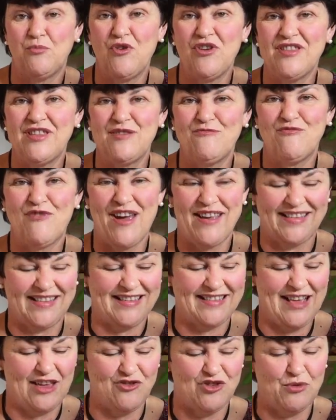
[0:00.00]
printing press,
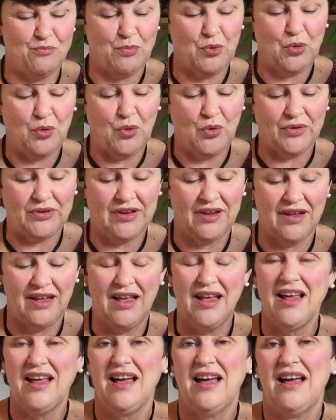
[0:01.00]
etc. brought.
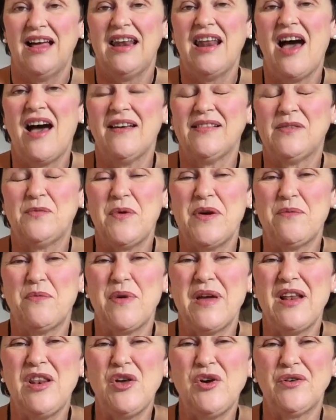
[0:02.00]
Last week
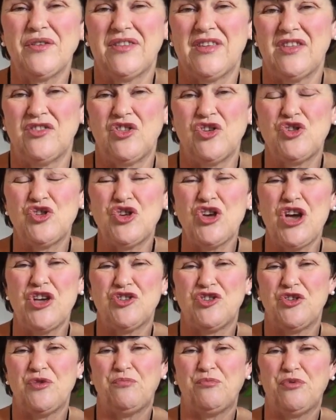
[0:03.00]
we looked at the
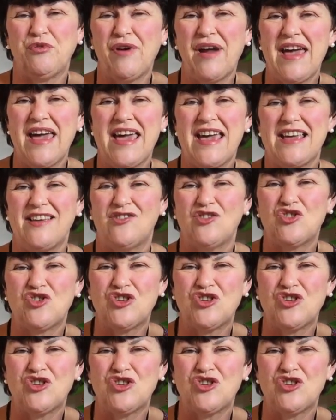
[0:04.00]
church that prays,